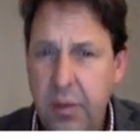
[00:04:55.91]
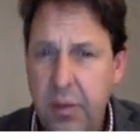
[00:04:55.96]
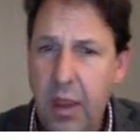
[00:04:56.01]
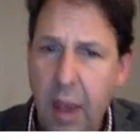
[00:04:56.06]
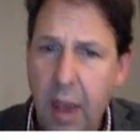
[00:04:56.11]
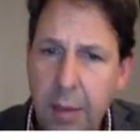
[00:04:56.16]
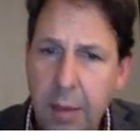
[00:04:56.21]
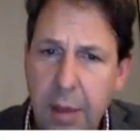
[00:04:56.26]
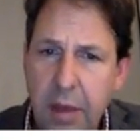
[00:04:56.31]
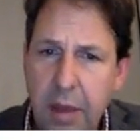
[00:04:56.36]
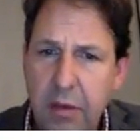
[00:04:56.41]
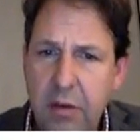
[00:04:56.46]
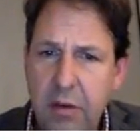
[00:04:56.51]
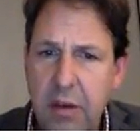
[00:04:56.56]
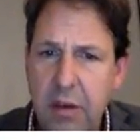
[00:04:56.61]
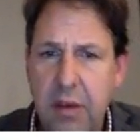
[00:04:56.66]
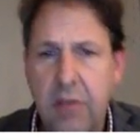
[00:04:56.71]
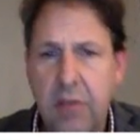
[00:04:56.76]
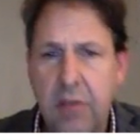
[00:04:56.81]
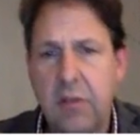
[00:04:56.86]
about the
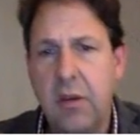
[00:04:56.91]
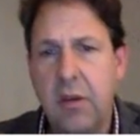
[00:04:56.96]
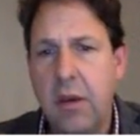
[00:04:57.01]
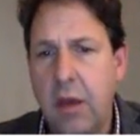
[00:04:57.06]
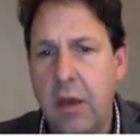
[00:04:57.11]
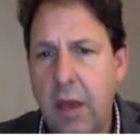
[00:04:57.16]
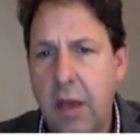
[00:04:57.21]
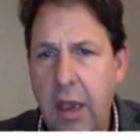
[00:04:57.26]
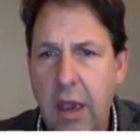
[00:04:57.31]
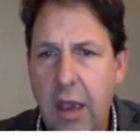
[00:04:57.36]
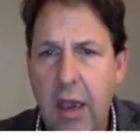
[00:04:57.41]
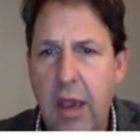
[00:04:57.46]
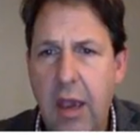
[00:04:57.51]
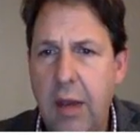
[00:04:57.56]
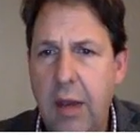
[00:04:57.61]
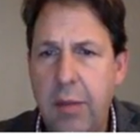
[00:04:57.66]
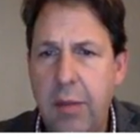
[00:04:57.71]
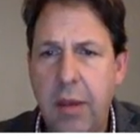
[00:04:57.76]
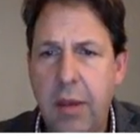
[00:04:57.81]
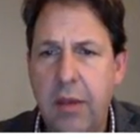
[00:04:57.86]
text and
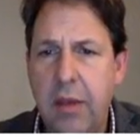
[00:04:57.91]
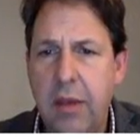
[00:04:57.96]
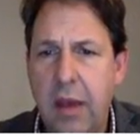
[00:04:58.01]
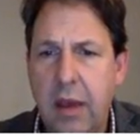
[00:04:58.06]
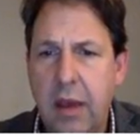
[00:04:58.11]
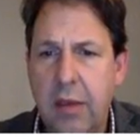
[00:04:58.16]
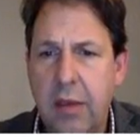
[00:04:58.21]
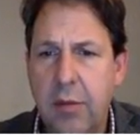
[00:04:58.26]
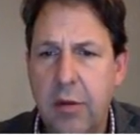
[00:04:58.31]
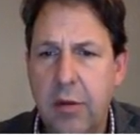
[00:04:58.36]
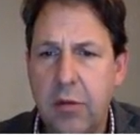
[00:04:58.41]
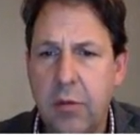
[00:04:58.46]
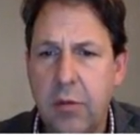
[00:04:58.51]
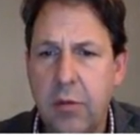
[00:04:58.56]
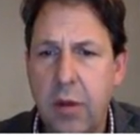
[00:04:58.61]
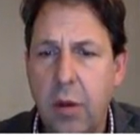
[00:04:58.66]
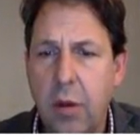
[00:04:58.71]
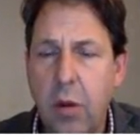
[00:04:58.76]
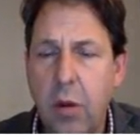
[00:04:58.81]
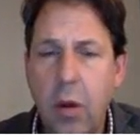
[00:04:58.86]
about the argument as
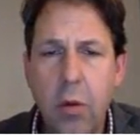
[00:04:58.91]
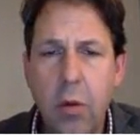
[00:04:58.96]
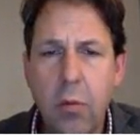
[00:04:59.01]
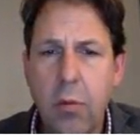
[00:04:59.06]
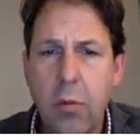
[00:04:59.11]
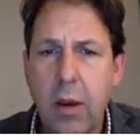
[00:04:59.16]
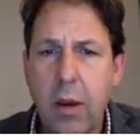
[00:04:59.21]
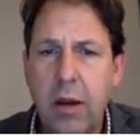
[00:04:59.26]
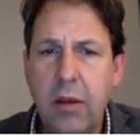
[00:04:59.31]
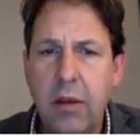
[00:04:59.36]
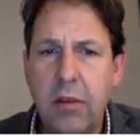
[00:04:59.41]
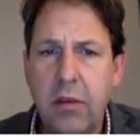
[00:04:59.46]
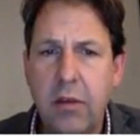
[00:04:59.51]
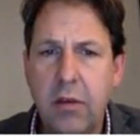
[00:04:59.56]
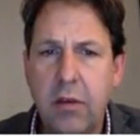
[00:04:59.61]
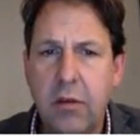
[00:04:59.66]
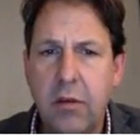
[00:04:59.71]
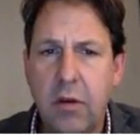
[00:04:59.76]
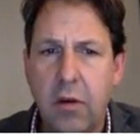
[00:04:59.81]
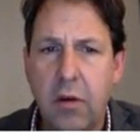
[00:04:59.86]
well, rounding
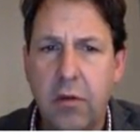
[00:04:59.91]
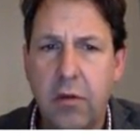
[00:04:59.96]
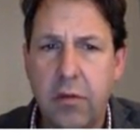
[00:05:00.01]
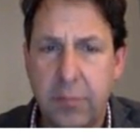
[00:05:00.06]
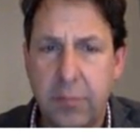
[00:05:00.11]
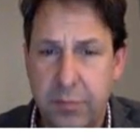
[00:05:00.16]
things off.